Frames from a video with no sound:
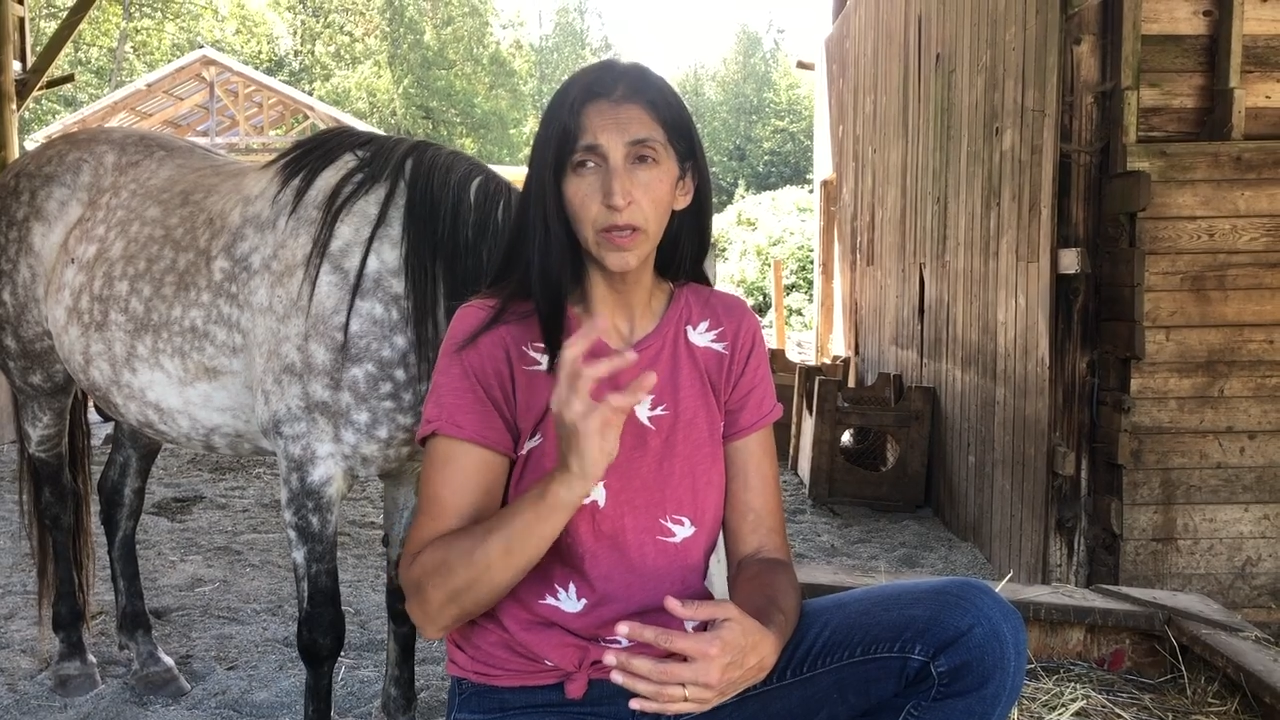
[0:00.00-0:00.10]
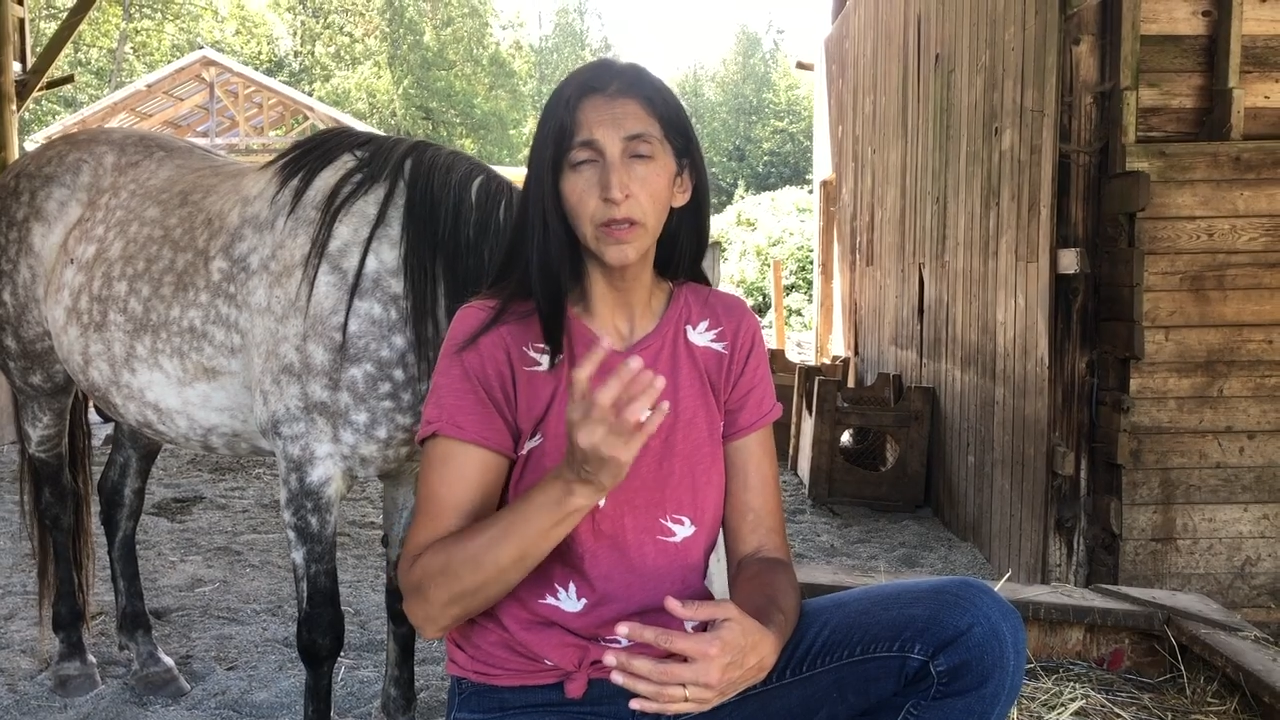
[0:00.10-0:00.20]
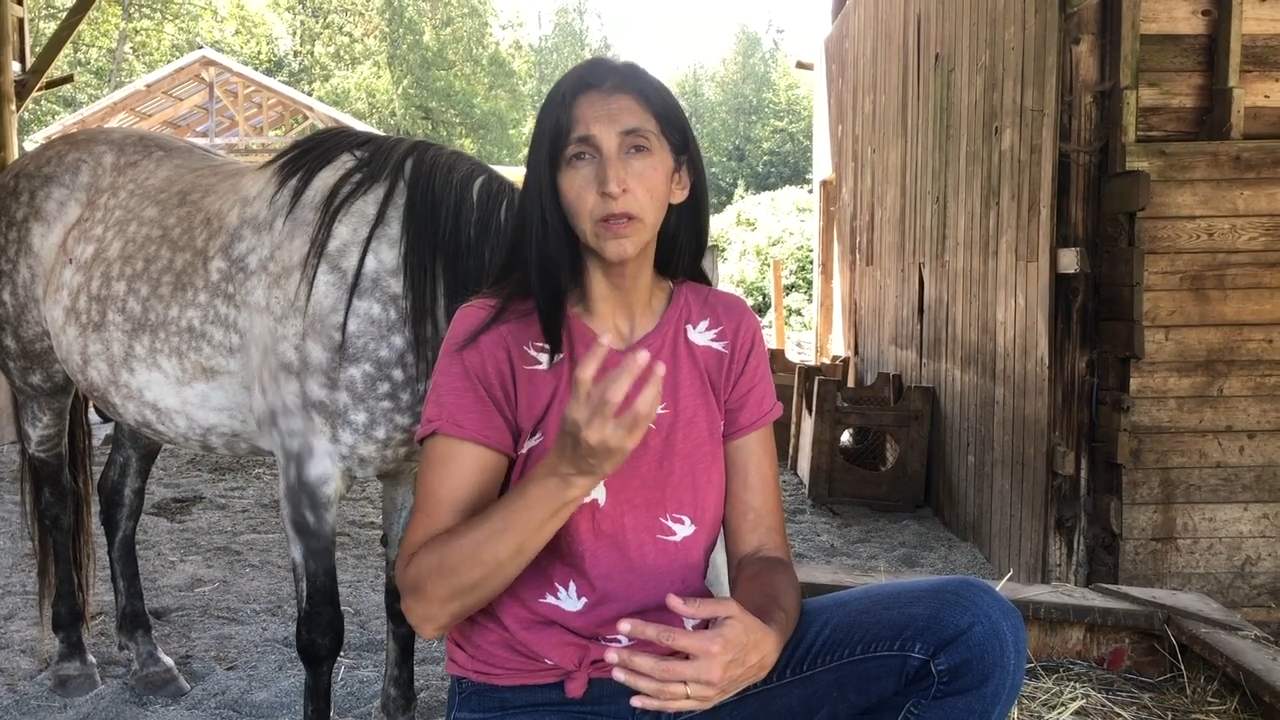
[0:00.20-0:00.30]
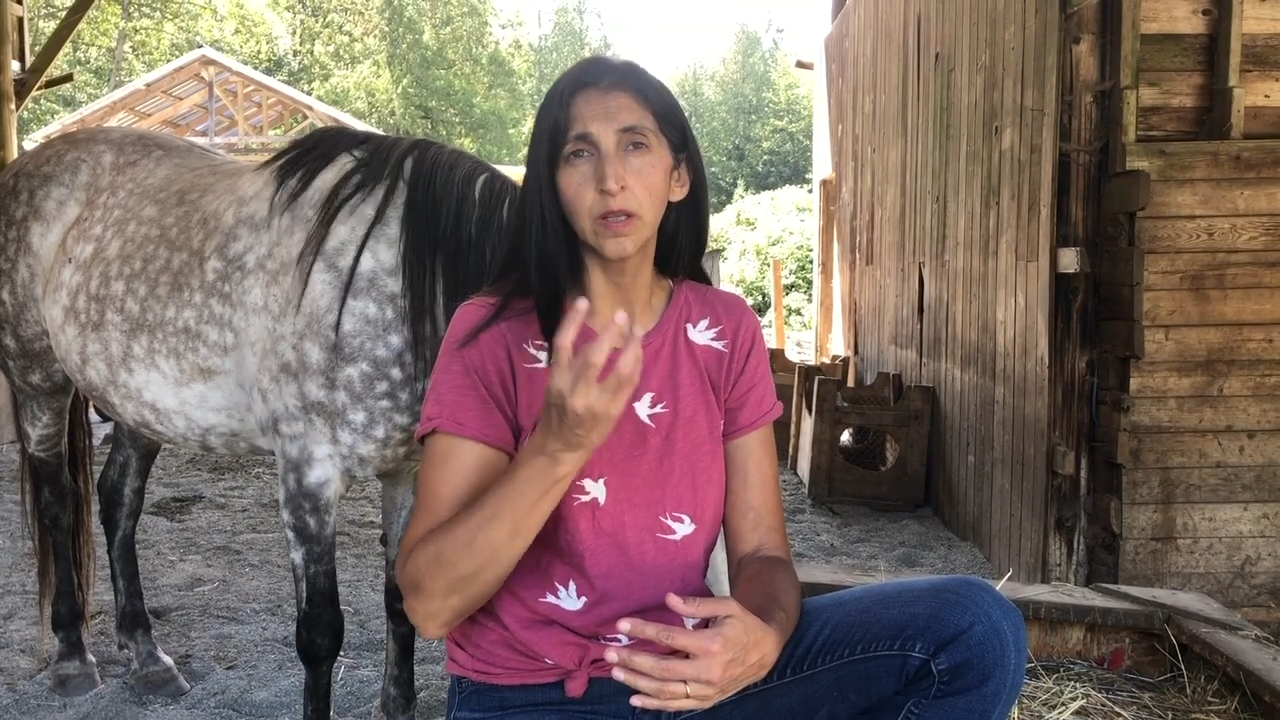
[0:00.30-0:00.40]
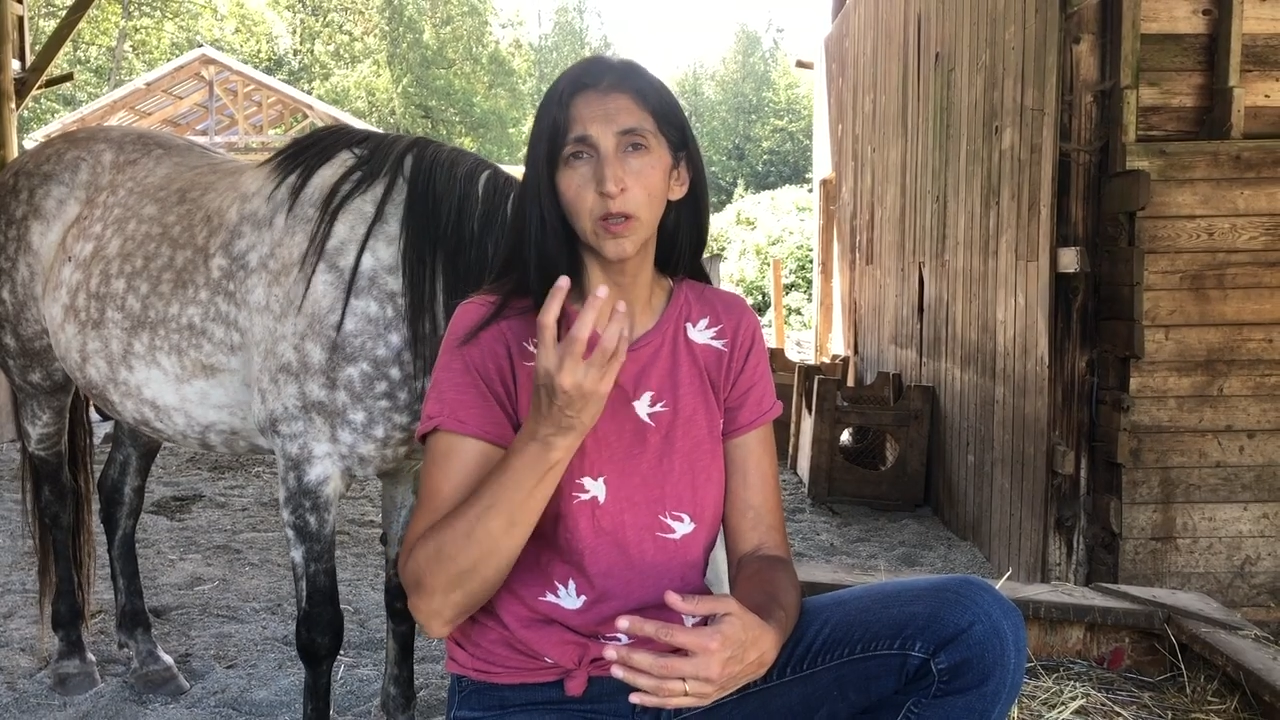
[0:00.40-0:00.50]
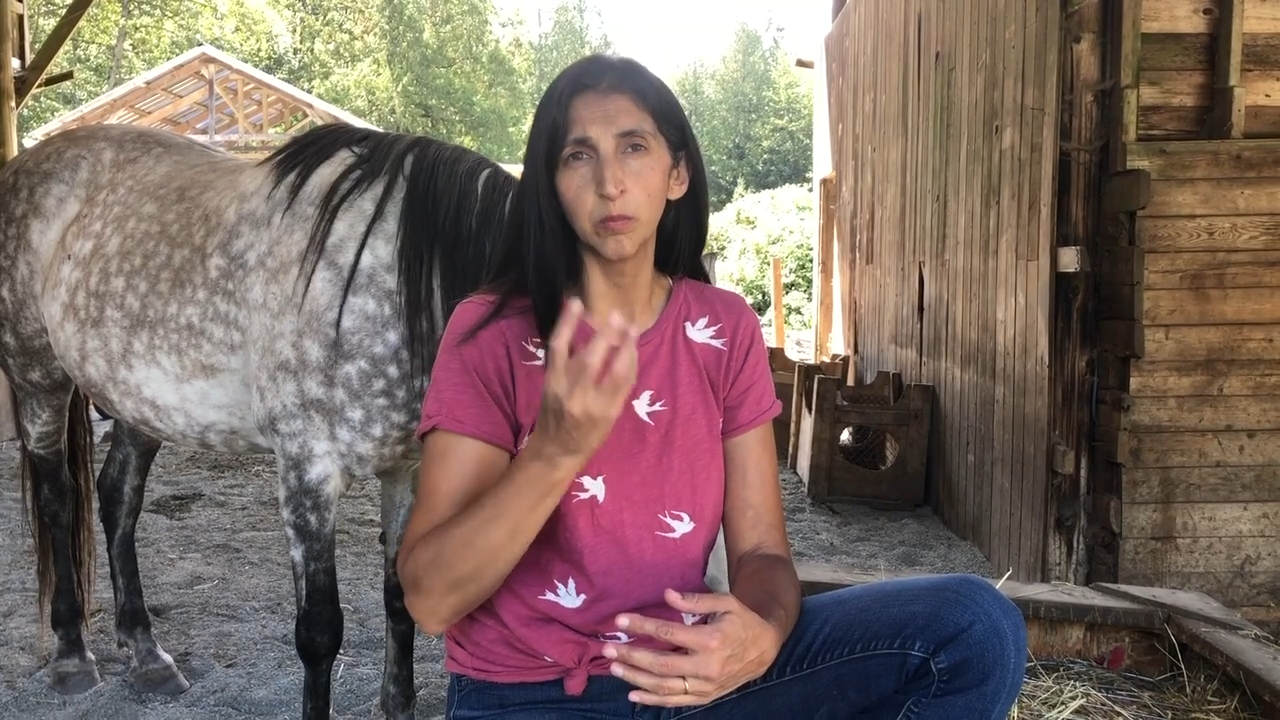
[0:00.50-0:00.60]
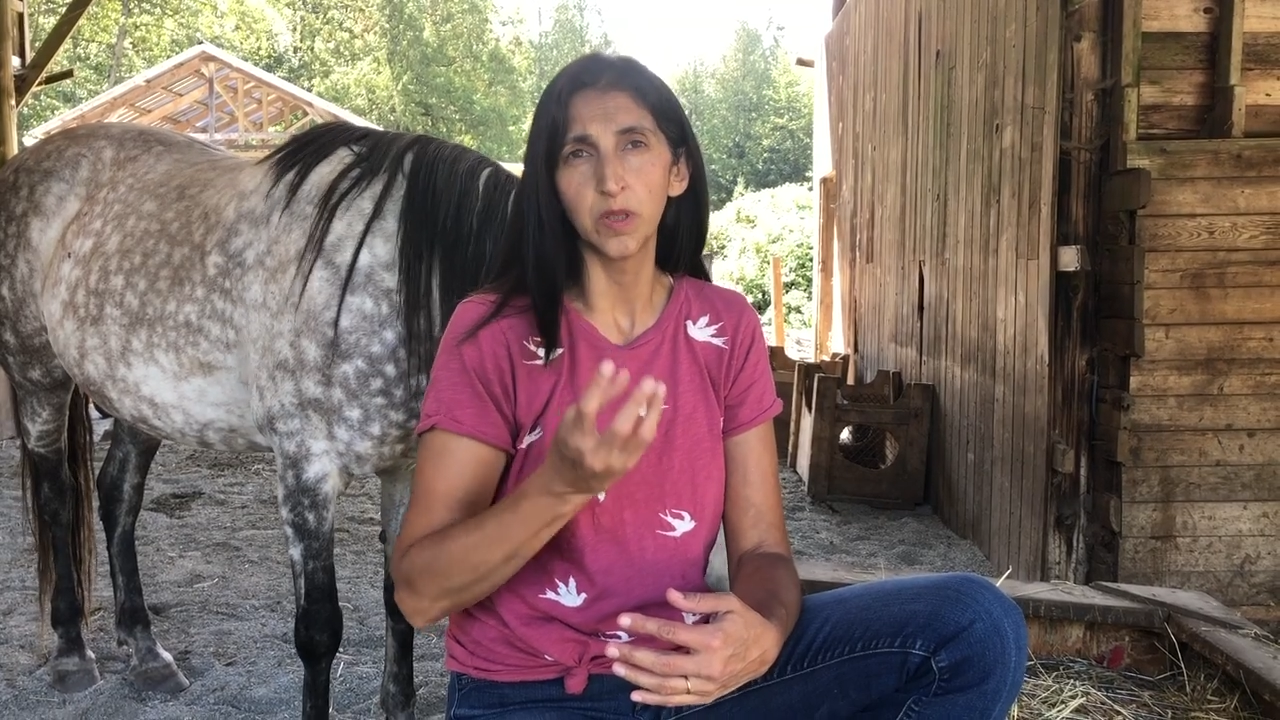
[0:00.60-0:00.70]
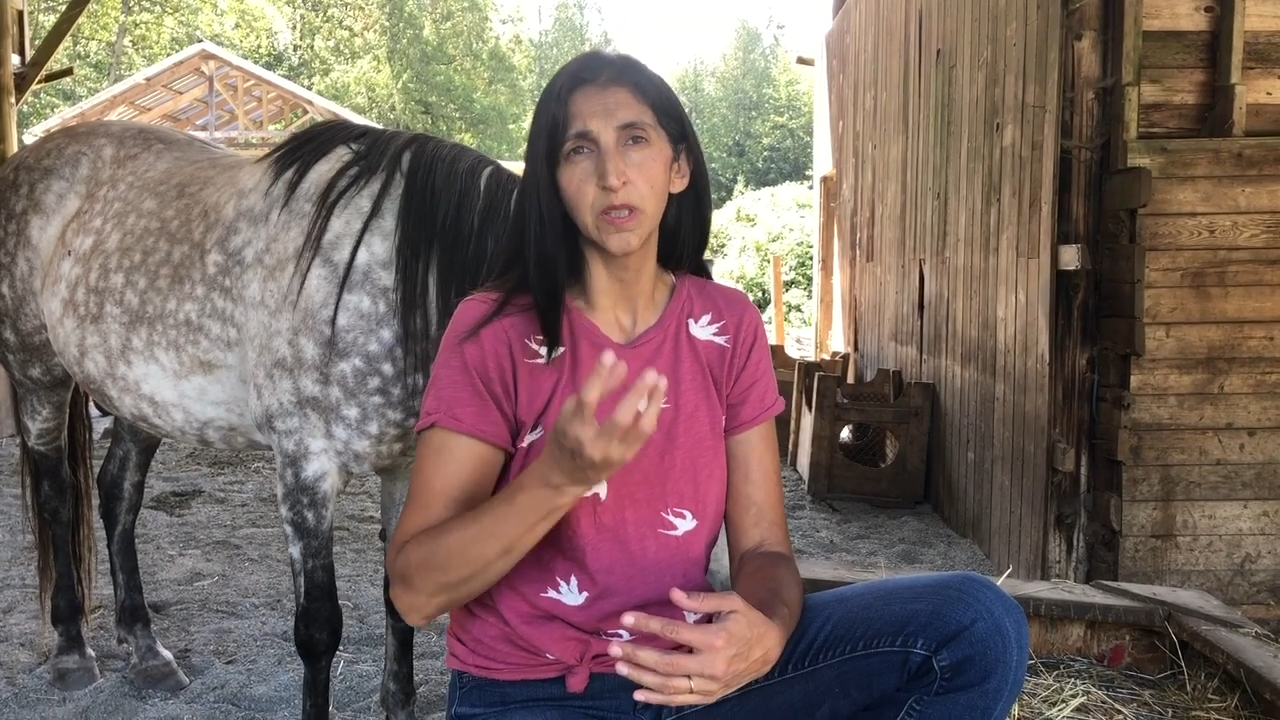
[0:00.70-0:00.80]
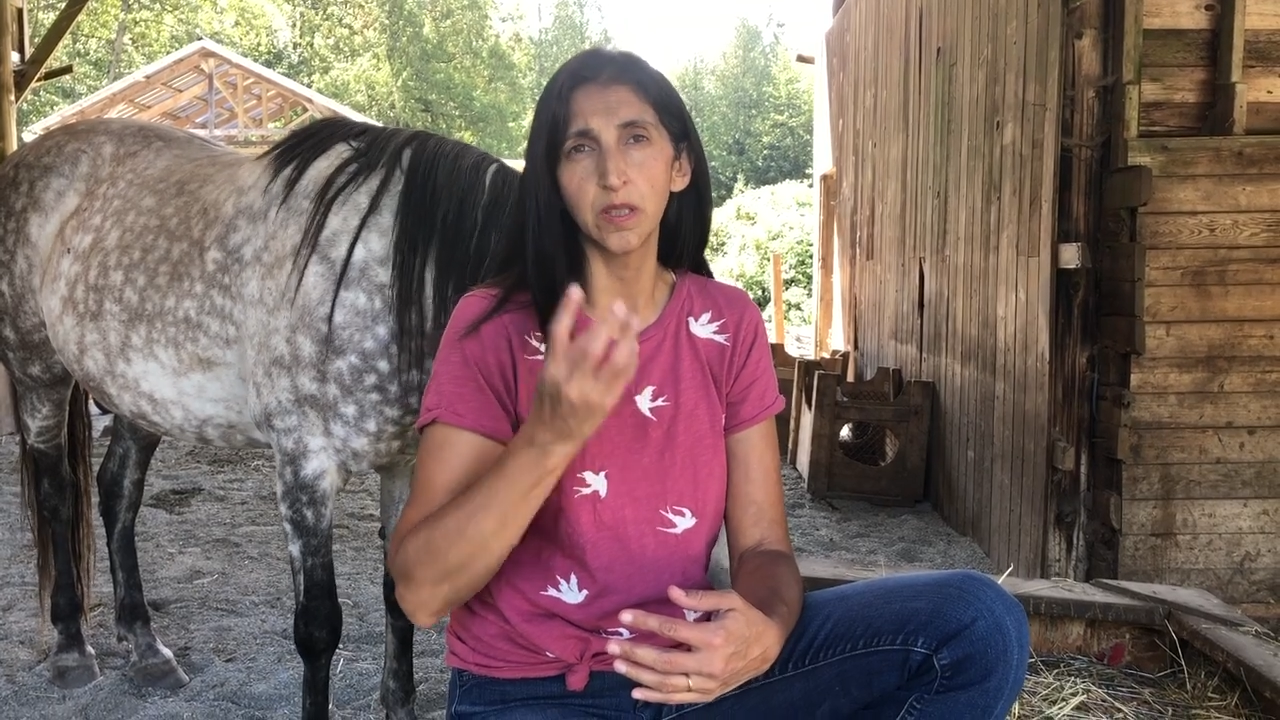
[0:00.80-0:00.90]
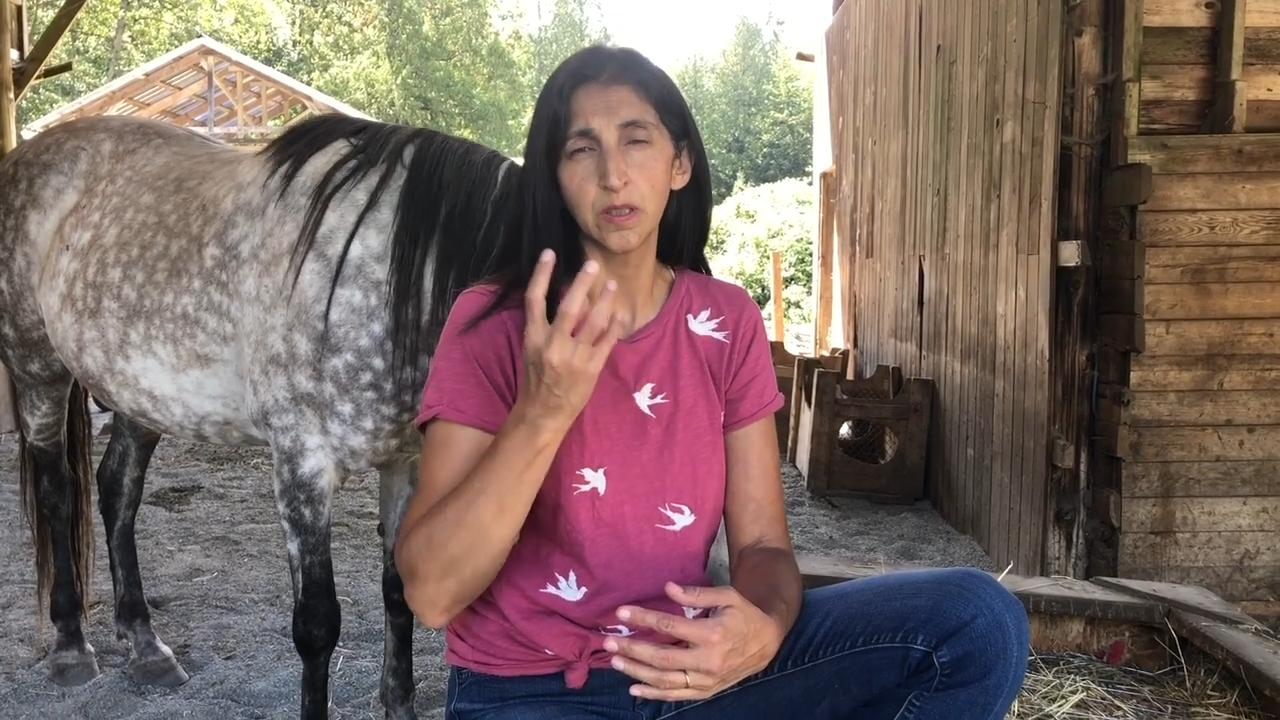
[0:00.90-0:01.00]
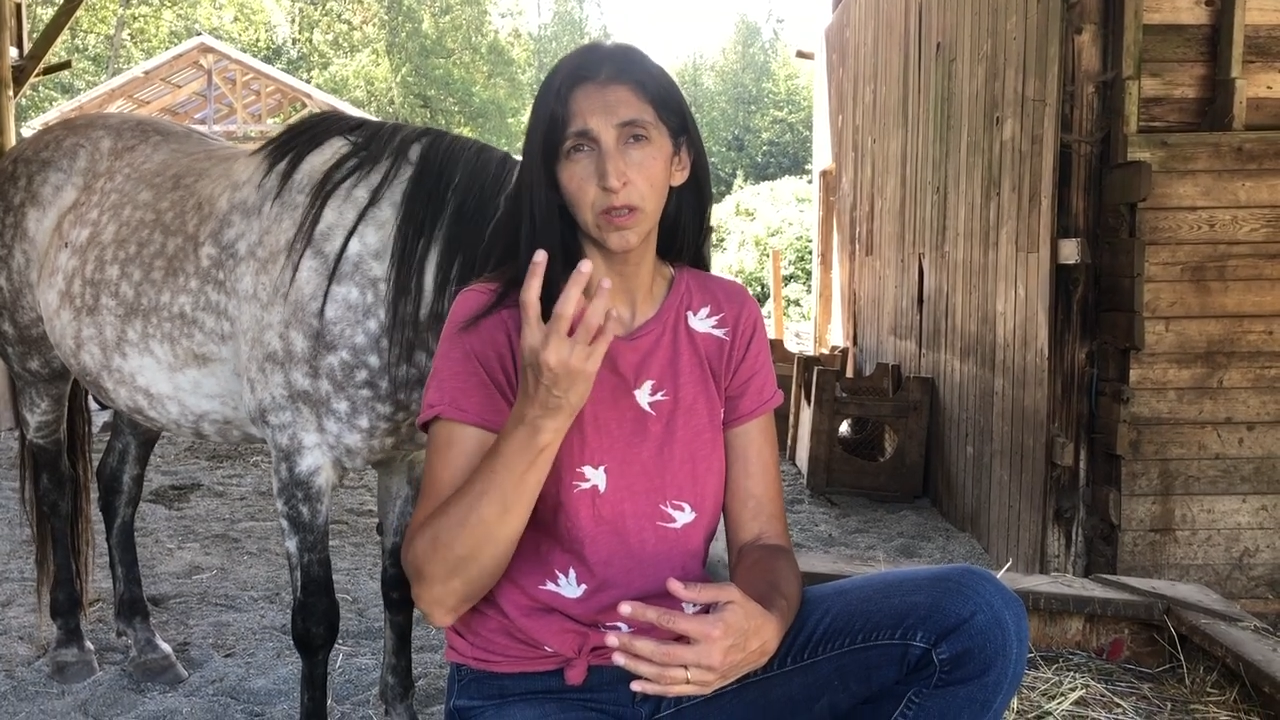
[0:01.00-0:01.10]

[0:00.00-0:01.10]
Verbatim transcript: in complete